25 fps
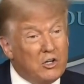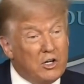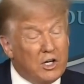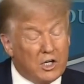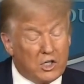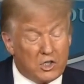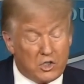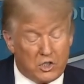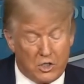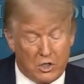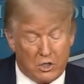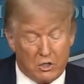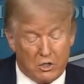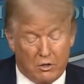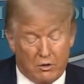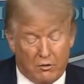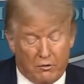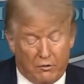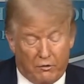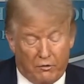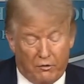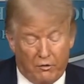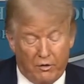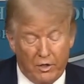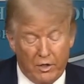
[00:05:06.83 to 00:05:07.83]
Next year,
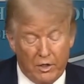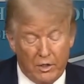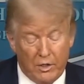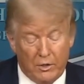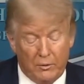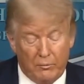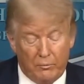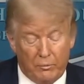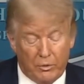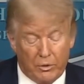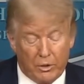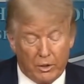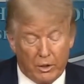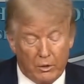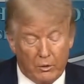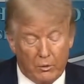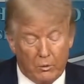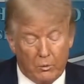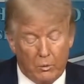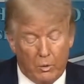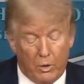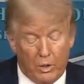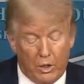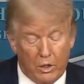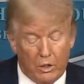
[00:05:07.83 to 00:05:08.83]
if
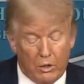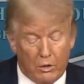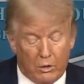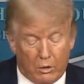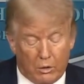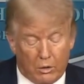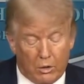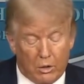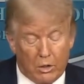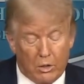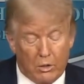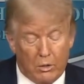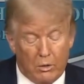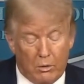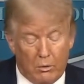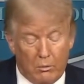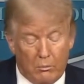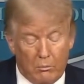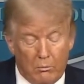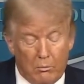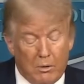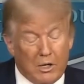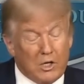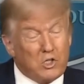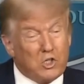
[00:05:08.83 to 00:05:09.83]
we don't
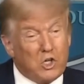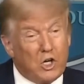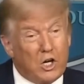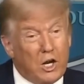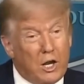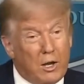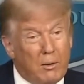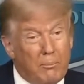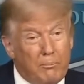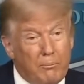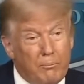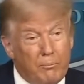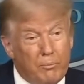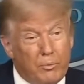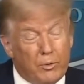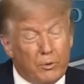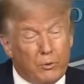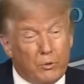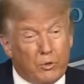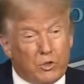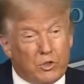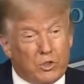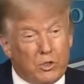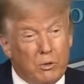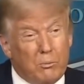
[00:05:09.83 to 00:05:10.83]
mess it up
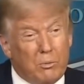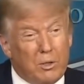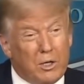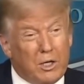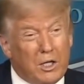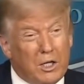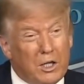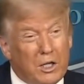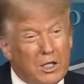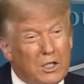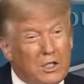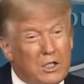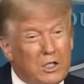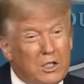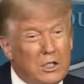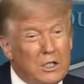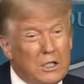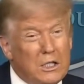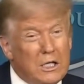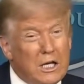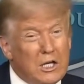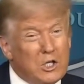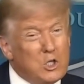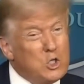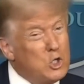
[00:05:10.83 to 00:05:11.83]
with somebody that
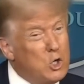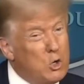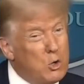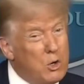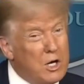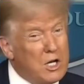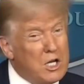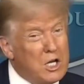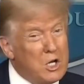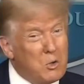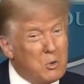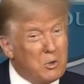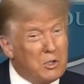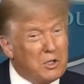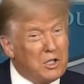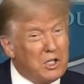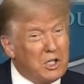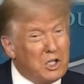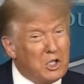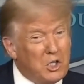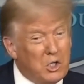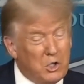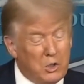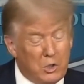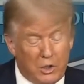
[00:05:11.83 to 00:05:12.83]
has no idea what
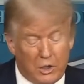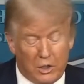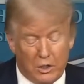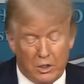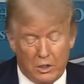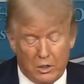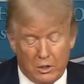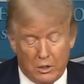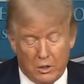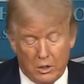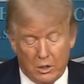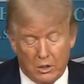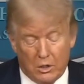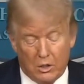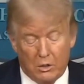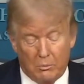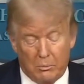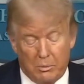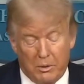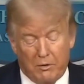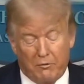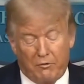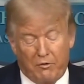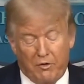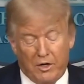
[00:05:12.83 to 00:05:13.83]
they're doing, could
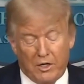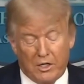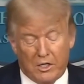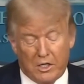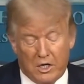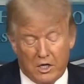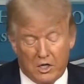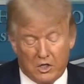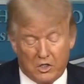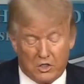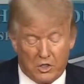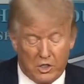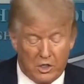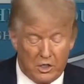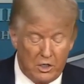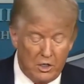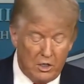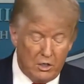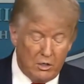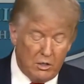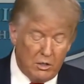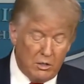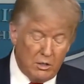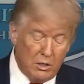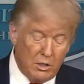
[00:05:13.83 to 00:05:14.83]
be a fantastic year.